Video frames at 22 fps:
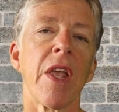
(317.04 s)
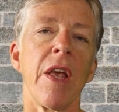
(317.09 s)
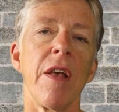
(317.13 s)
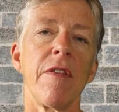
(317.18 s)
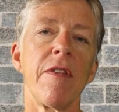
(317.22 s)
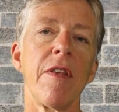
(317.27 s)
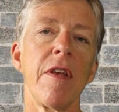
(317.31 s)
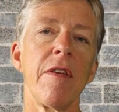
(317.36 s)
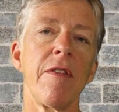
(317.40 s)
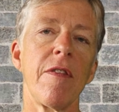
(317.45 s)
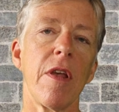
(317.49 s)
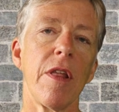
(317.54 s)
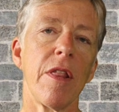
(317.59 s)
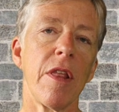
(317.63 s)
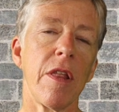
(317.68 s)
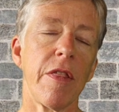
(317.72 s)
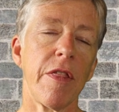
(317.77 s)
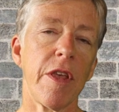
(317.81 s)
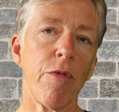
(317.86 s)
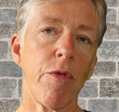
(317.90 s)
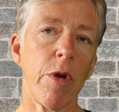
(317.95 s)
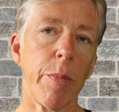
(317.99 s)
says
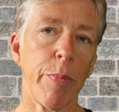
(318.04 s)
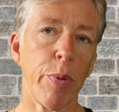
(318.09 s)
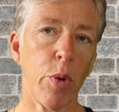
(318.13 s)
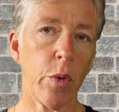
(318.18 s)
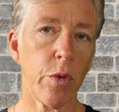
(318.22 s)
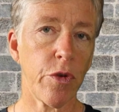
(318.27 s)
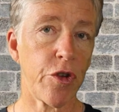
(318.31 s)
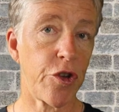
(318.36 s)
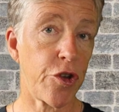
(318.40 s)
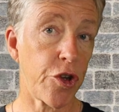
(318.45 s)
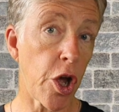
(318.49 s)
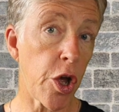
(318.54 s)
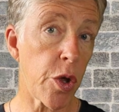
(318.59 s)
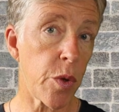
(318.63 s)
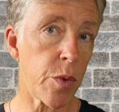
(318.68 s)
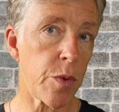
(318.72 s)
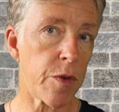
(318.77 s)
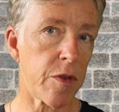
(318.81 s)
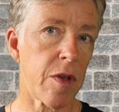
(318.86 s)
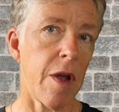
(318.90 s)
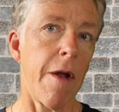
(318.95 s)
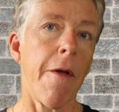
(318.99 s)
that the report
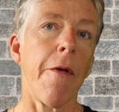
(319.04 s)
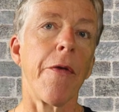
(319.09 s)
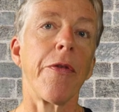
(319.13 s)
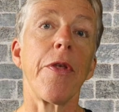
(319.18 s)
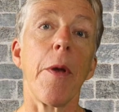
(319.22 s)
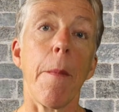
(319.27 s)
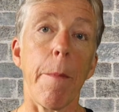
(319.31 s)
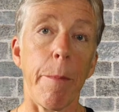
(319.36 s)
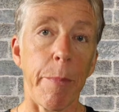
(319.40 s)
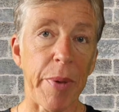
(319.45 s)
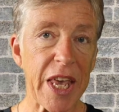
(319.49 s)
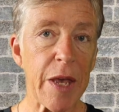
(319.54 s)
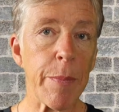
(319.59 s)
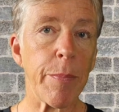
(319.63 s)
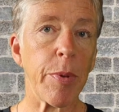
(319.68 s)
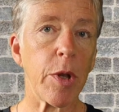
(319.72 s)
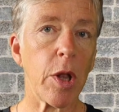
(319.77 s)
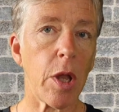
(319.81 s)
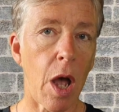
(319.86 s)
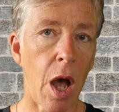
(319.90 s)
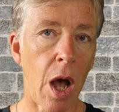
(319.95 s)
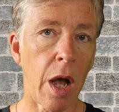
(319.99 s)
shows that
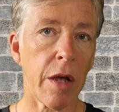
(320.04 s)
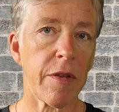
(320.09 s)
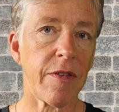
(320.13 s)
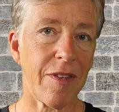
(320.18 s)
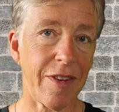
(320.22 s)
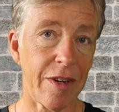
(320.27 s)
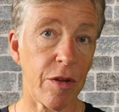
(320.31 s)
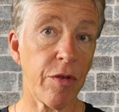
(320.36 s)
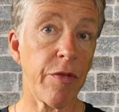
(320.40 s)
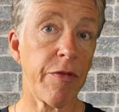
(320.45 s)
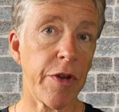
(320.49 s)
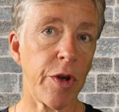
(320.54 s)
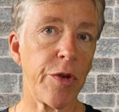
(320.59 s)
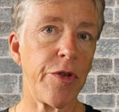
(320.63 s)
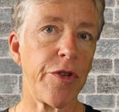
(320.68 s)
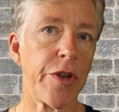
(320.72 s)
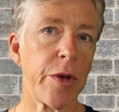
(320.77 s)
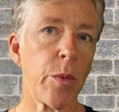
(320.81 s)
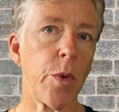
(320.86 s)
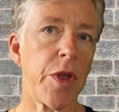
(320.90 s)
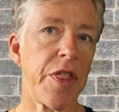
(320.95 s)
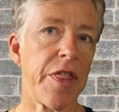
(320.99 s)
people are still
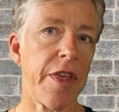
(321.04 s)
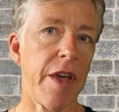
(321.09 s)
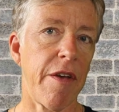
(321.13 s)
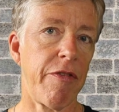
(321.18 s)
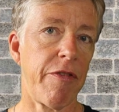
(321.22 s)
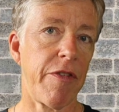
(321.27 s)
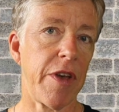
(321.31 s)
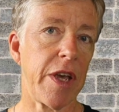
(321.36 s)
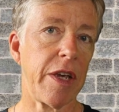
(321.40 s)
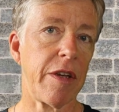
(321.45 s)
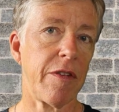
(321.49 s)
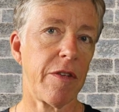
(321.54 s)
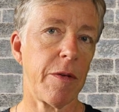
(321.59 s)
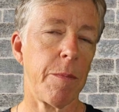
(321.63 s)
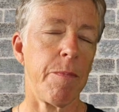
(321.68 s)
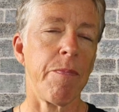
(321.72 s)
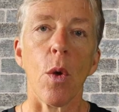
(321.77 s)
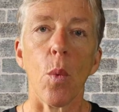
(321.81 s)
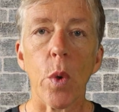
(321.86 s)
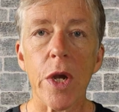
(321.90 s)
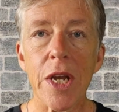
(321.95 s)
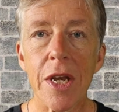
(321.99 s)
voting with their feet.
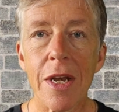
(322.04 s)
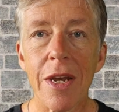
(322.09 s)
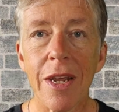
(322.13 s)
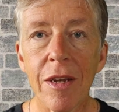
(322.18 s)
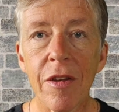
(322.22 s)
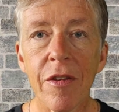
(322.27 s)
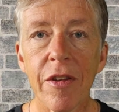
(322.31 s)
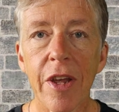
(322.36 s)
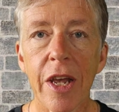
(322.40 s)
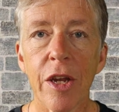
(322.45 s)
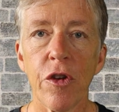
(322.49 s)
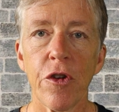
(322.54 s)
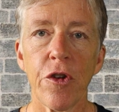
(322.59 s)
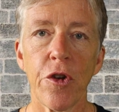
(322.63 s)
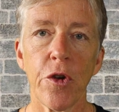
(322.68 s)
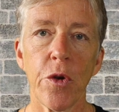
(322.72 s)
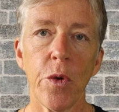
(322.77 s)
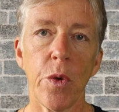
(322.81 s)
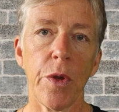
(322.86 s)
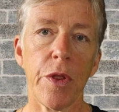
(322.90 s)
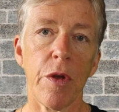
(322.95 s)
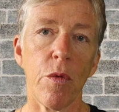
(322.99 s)
We need to
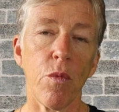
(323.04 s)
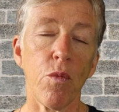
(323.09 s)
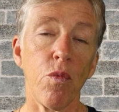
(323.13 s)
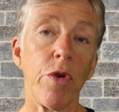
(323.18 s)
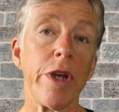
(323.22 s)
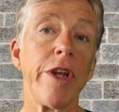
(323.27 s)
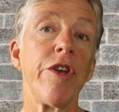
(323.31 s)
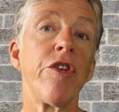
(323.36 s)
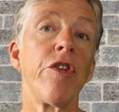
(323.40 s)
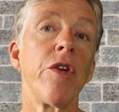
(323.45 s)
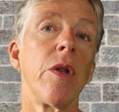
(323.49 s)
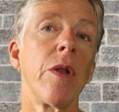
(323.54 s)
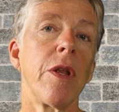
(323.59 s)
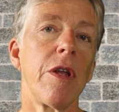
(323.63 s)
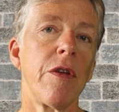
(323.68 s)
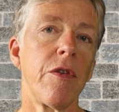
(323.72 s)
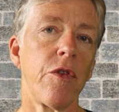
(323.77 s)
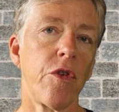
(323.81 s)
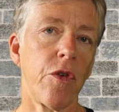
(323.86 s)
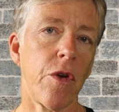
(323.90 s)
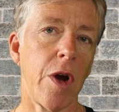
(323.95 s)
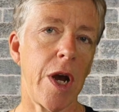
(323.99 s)
ensure that regional
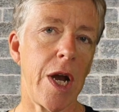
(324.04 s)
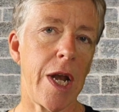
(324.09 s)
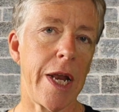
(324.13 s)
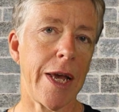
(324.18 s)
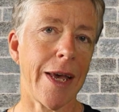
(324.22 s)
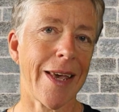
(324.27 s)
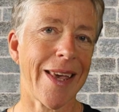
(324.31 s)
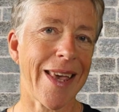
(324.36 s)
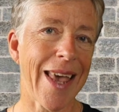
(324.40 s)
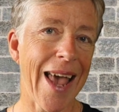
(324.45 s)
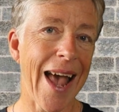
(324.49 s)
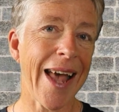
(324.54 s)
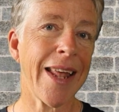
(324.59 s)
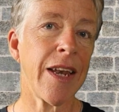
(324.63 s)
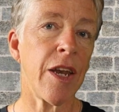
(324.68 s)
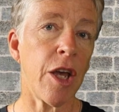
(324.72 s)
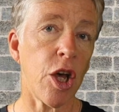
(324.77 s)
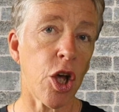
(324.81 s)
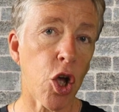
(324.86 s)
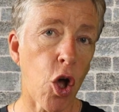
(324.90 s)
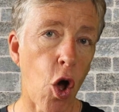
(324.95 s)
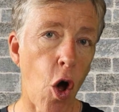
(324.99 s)
Australia
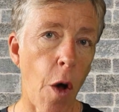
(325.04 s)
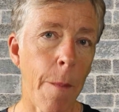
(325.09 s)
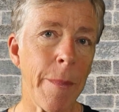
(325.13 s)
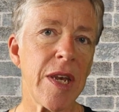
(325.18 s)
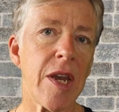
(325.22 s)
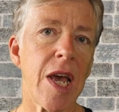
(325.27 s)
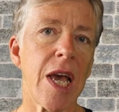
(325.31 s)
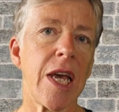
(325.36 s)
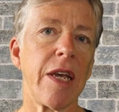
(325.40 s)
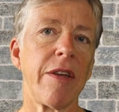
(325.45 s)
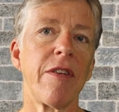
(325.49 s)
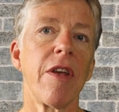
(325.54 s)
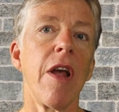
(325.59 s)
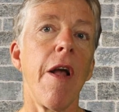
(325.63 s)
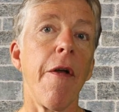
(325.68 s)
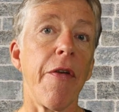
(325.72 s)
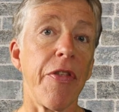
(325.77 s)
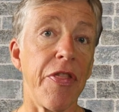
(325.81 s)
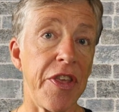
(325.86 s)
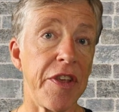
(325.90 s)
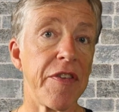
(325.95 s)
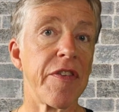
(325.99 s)
can accommodate
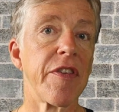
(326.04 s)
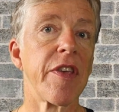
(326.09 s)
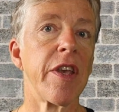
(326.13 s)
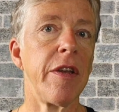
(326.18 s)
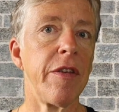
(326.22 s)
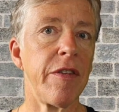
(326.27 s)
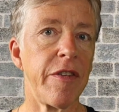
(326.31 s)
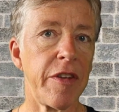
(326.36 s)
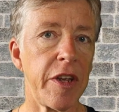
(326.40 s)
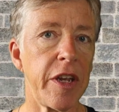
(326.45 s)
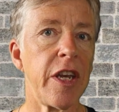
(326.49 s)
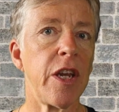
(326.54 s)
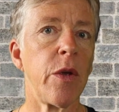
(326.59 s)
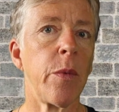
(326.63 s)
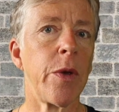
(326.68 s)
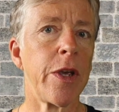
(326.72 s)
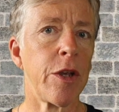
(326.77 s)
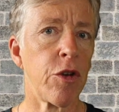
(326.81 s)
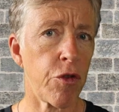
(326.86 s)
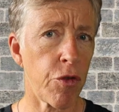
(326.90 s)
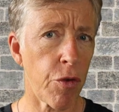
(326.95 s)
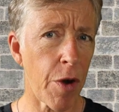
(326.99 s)
this
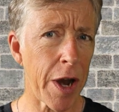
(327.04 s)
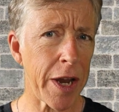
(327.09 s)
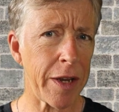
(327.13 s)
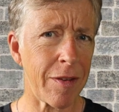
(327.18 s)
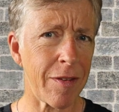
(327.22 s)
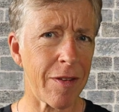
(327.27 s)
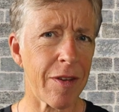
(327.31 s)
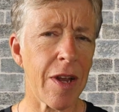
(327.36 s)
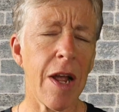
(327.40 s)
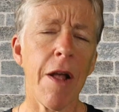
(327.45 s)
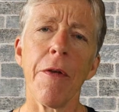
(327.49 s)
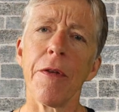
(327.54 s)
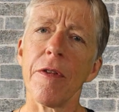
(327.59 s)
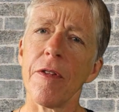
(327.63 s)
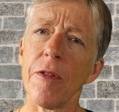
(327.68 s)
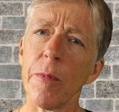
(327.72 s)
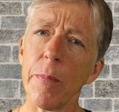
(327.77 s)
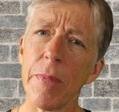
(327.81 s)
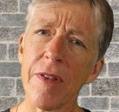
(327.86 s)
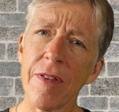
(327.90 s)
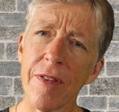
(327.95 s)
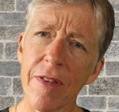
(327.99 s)
continuing trend,
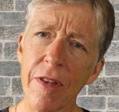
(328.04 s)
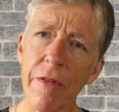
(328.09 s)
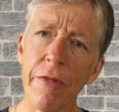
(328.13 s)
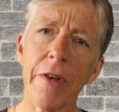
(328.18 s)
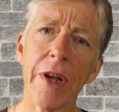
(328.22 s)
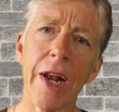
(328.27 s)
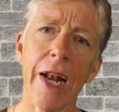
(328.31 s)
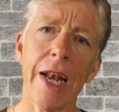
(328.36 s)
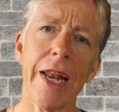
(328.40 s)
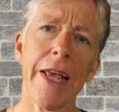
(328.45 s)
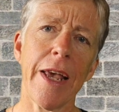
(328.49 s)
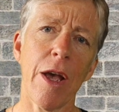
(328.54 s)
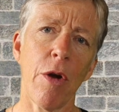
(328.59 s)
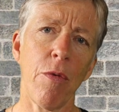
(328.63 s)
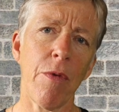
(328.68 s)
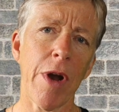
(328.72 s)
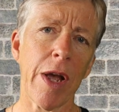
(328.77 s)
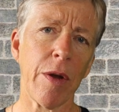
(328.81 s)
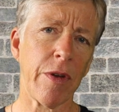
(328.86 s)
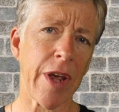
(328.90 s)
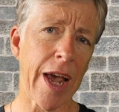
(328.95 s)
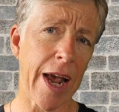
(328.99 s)
specifically
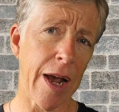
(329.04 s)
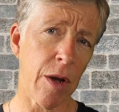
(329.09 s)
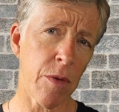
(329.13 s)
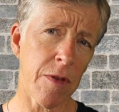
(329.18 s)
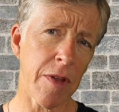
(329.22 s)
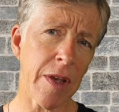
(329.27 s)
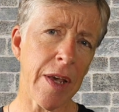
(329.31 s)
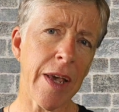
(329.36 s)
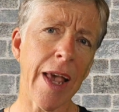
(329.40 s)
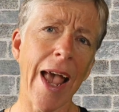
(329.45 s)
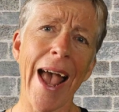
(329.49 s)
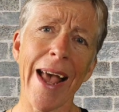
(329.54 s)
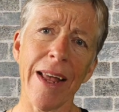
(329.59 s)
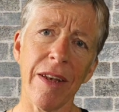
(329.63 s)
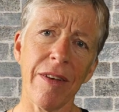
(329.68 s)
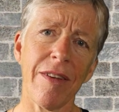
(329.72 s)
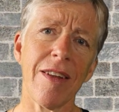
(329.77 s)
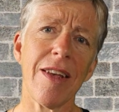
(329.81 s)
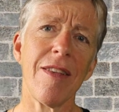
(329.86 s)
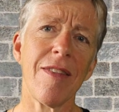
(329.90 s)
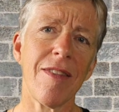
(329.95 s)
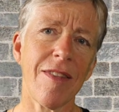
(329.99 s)
around housing
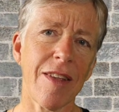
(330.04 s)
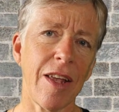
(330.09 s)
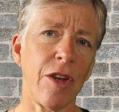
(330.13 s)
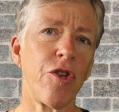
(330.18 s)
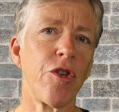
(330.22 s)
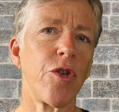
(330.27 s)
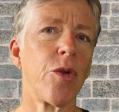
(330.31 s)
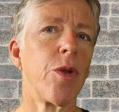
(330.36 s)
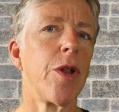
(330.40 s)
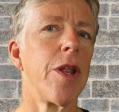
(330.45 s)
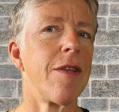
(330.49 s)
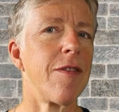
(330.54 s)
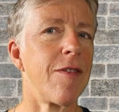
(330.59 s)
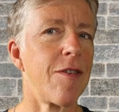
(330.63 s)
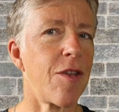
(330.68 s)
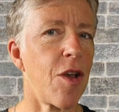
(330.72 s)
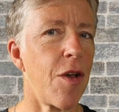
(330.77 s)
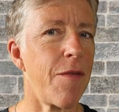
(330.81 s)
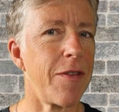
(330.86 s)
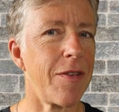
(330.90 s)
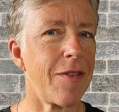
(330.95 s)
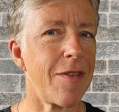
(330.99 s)
and essential
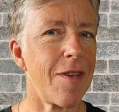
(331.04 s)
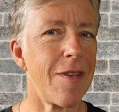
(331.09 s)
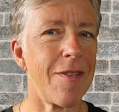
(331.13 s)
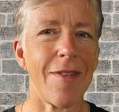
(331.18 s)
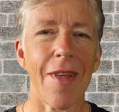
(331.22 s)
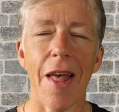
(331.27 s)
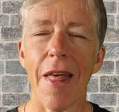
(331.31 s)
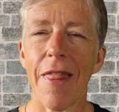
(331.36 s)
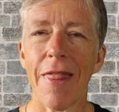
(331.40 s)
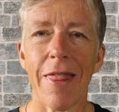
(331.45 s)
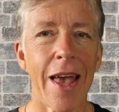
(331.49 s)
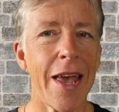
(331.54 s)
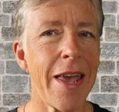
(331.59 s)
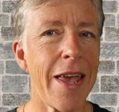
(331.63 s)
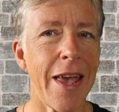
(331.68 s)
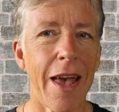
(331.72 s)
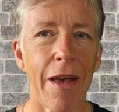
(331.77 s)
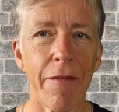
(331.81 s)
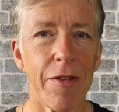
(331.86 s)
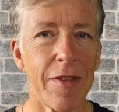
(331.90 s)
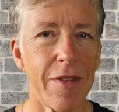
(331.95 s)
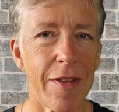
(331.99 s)
services, they
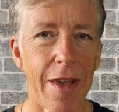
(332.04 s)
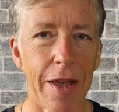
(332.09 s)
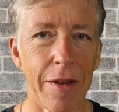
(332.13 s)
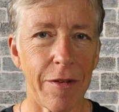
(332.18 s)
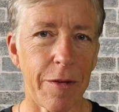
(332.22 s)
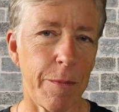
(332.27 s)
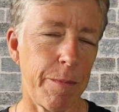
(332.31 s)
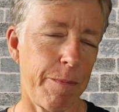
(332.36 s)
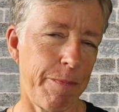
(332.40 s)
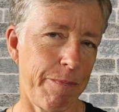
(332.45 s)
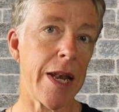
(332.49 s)
have said.